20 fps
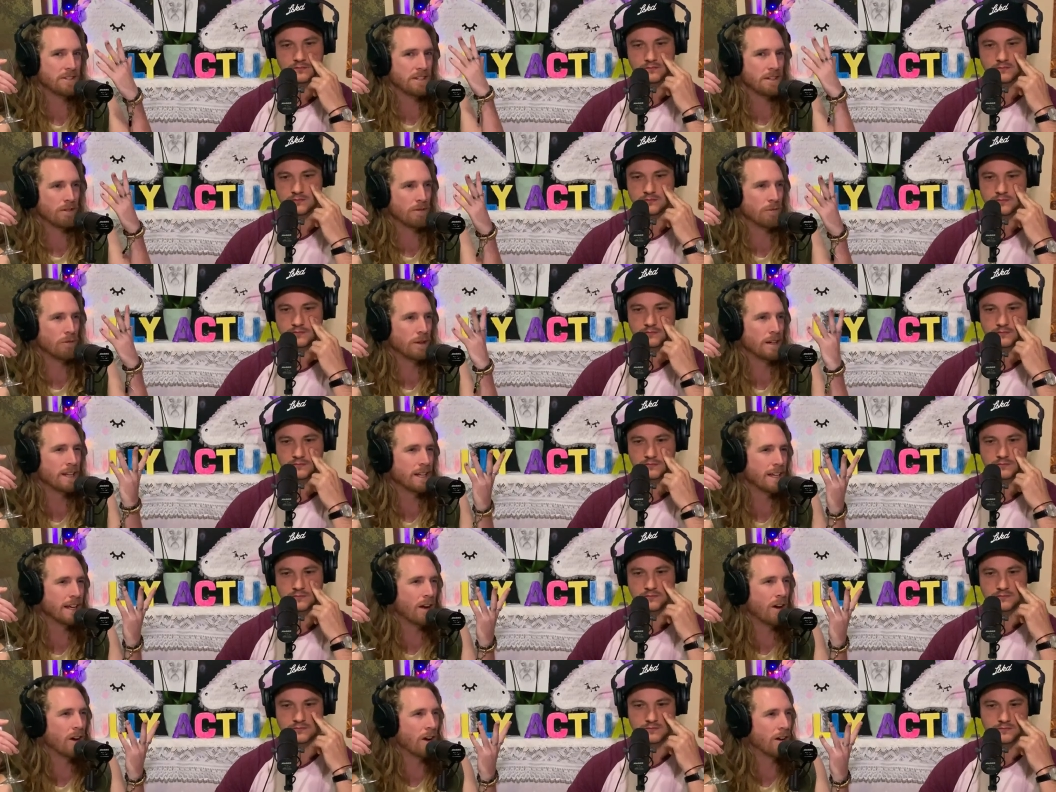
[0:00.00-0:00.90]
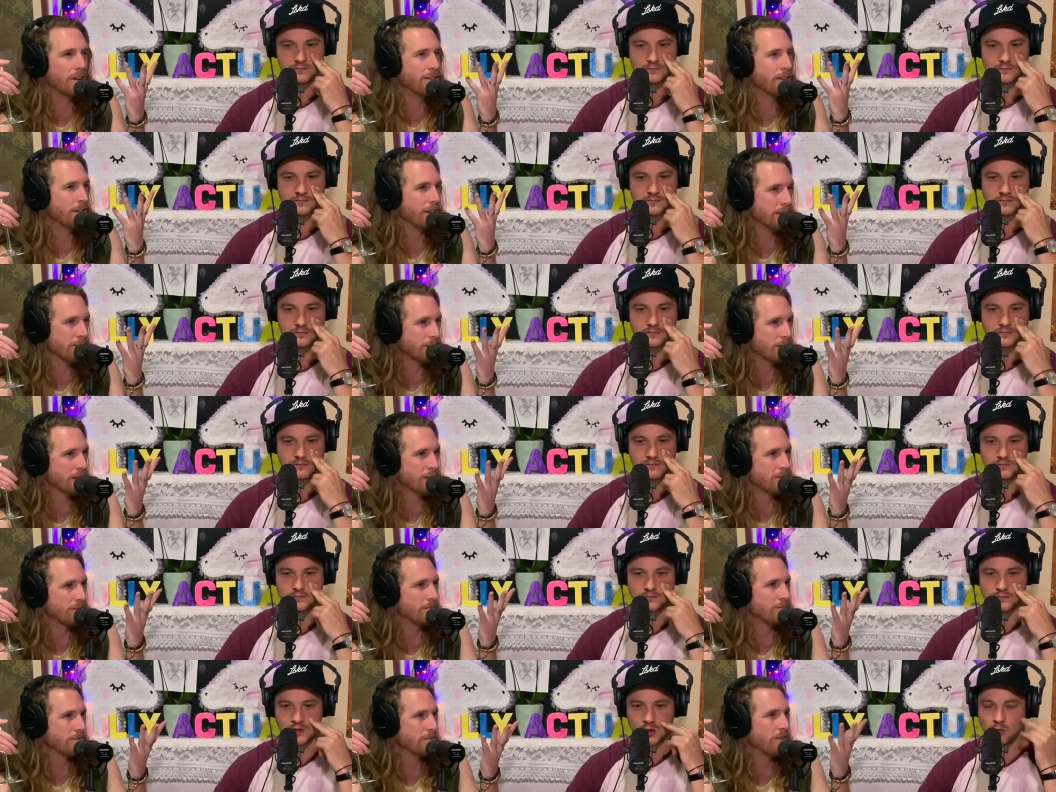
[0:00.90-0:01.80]
Speaker 1: did it really hurt that
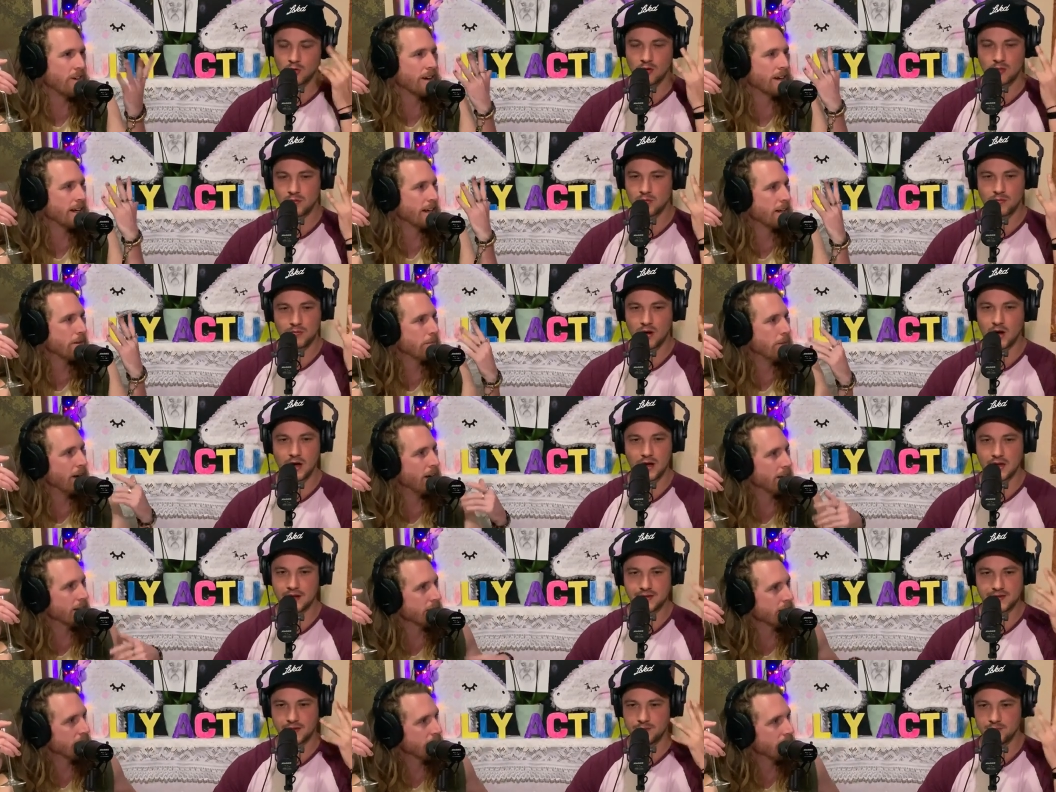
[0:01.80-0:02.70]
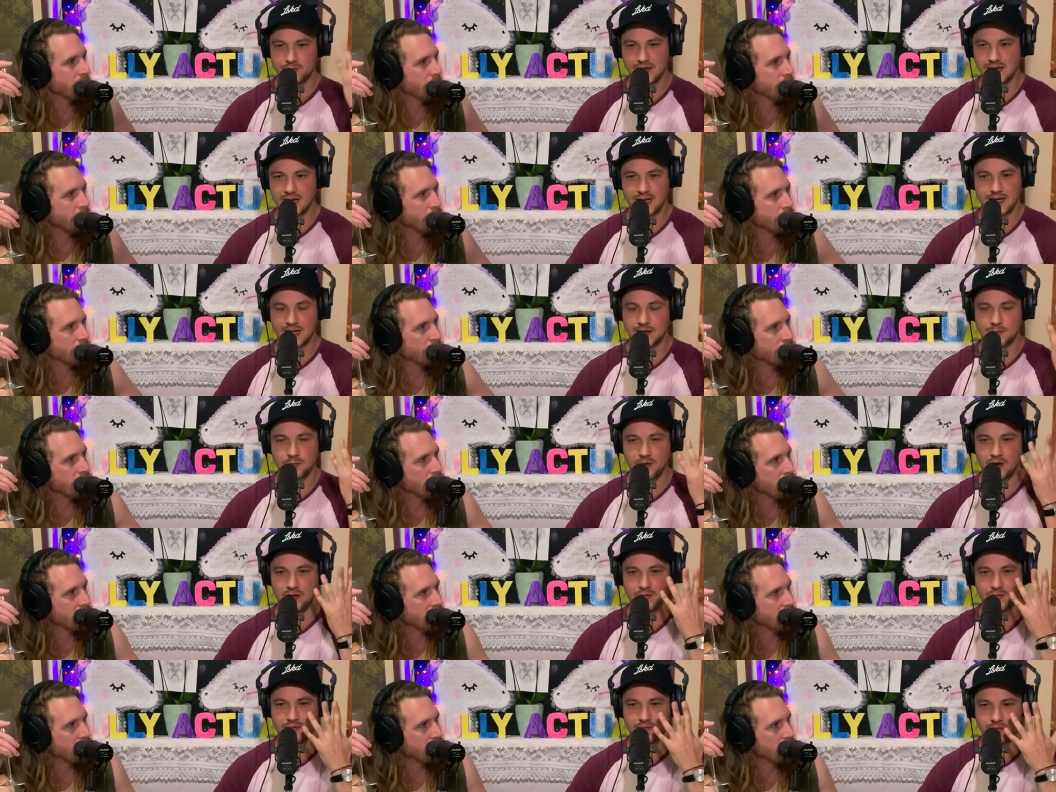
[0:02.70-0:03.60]
Speaker 2: fucking impact? Well, at the beginning,
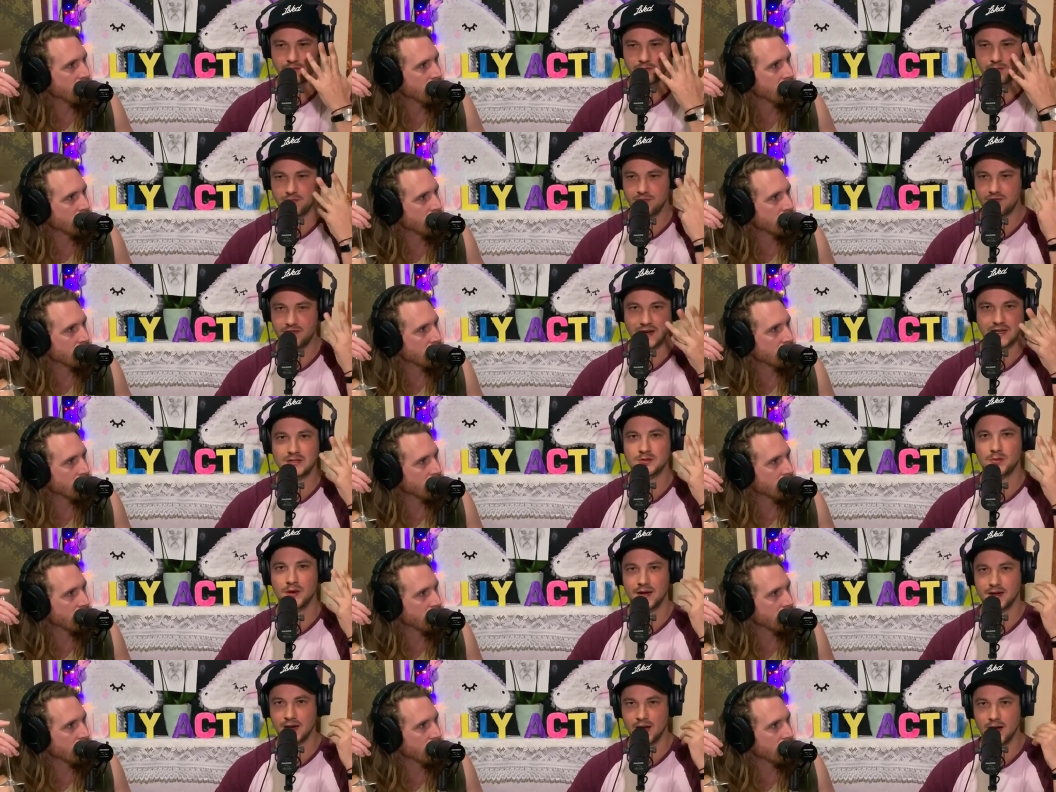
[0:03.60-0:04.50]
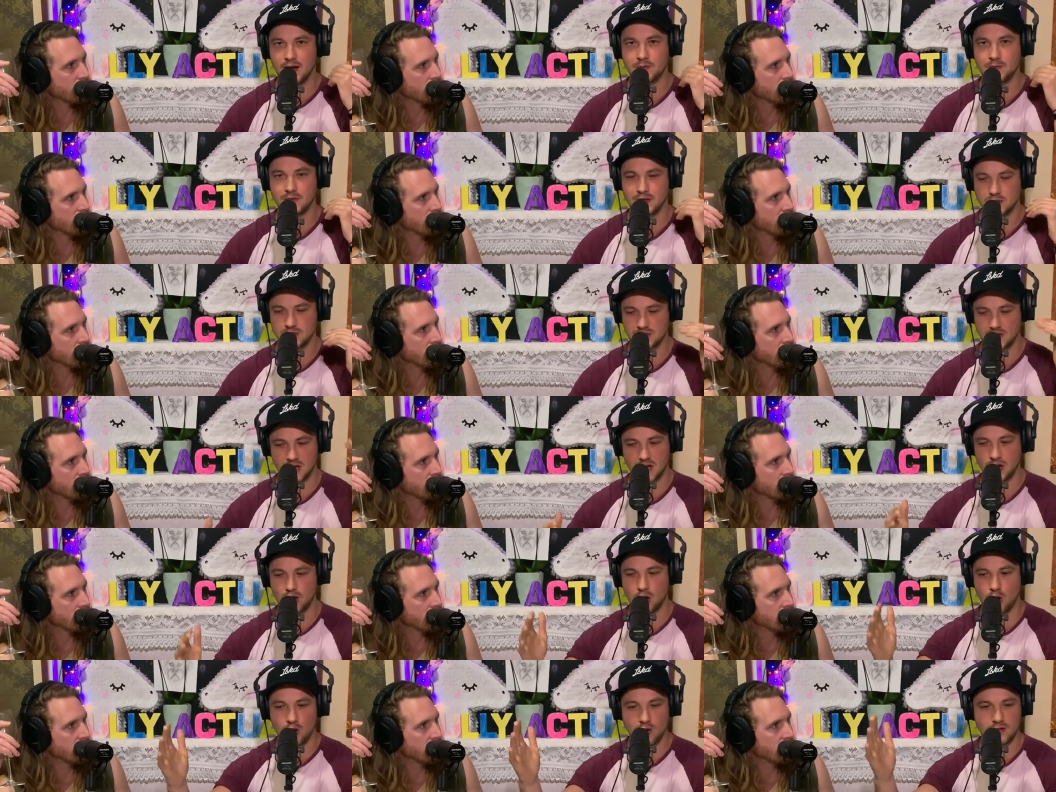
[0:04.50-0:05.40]
my face went numb. It was a
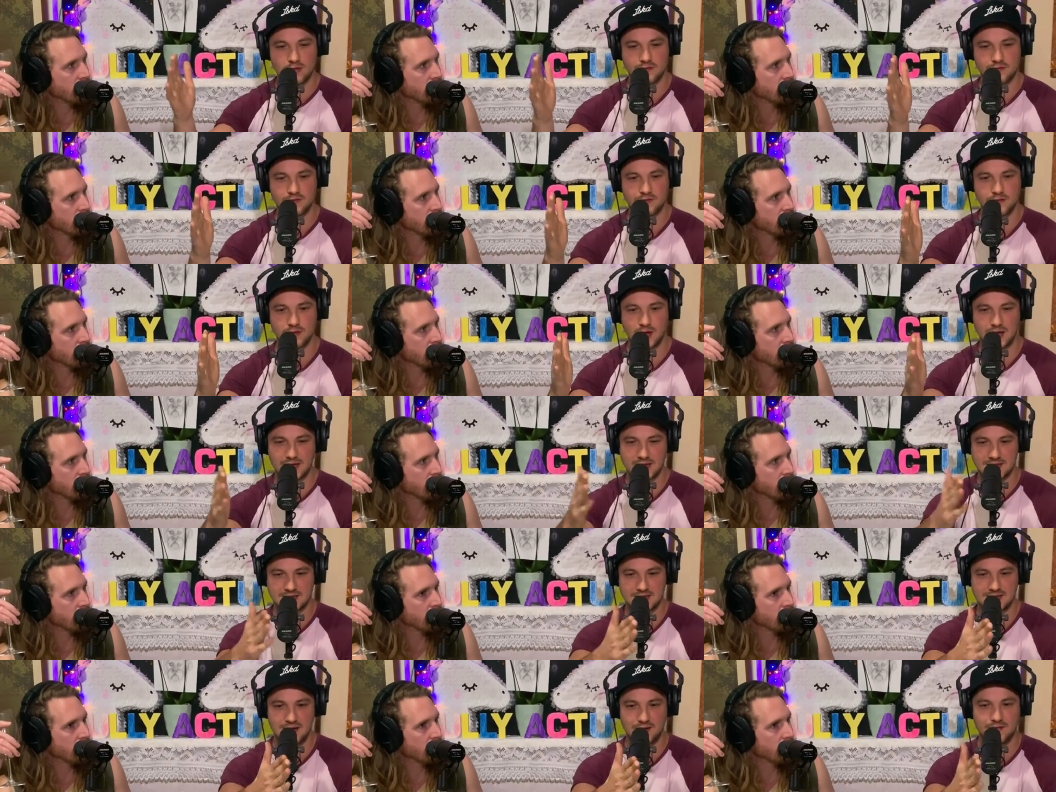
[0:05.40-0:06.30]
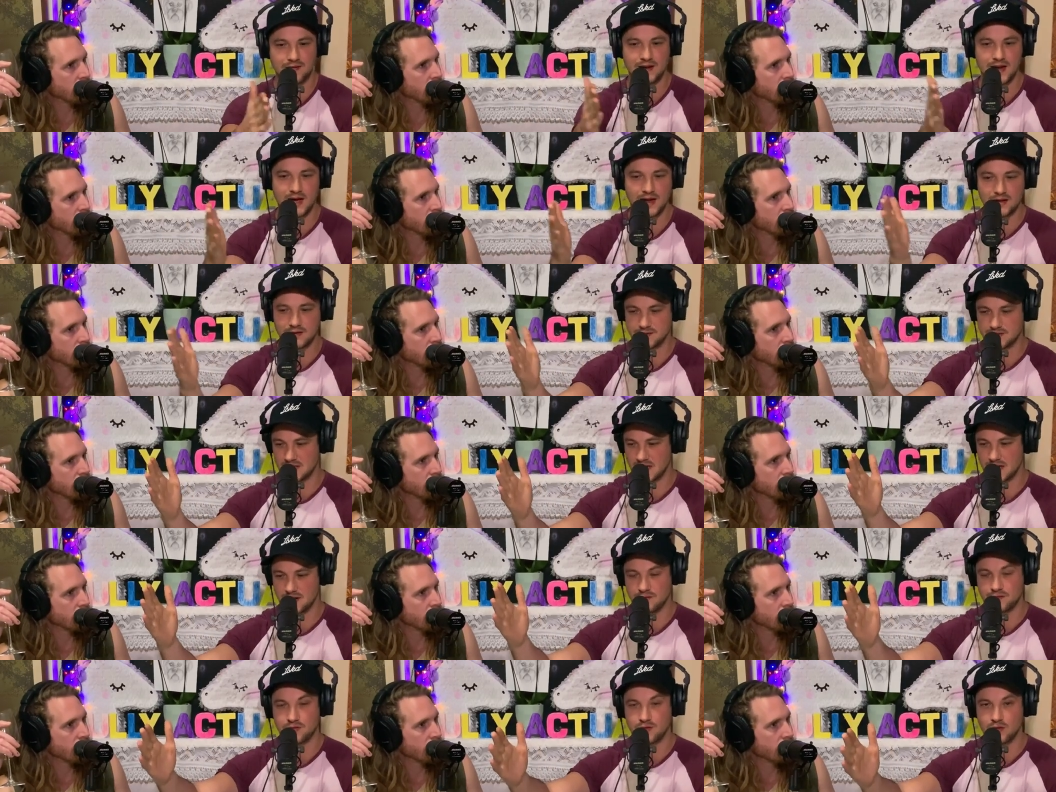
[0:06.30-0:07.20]
lot of, like, 7 out of
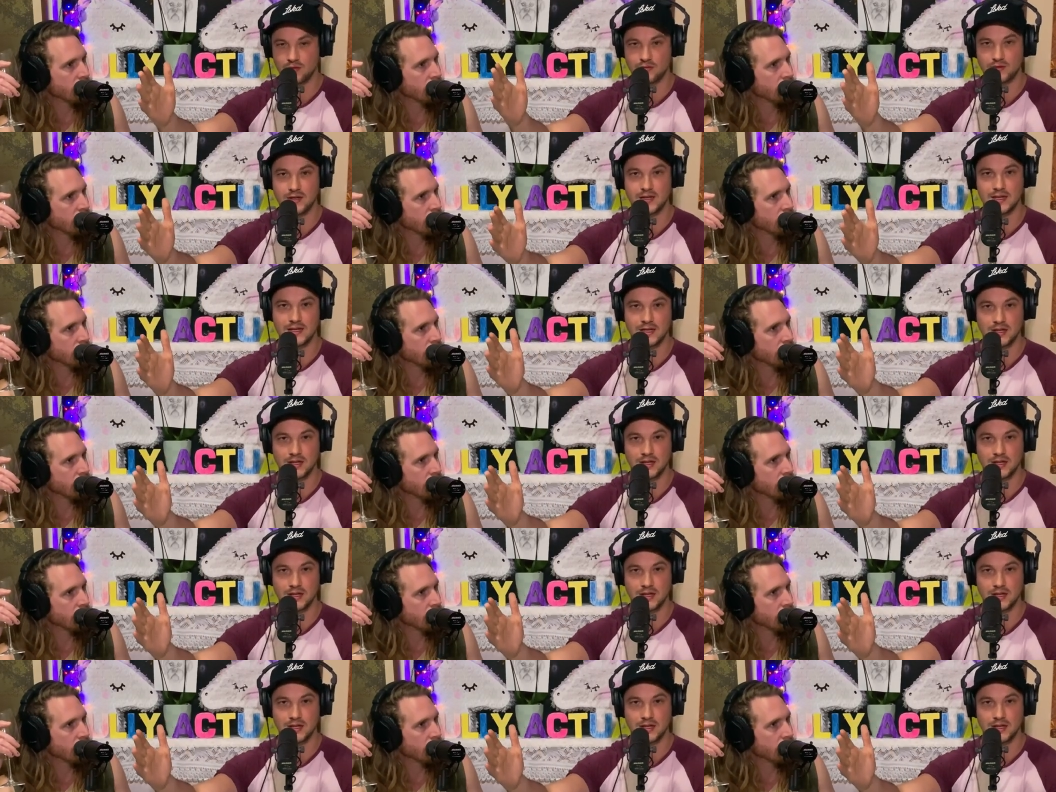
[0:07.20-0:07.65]
10 for a really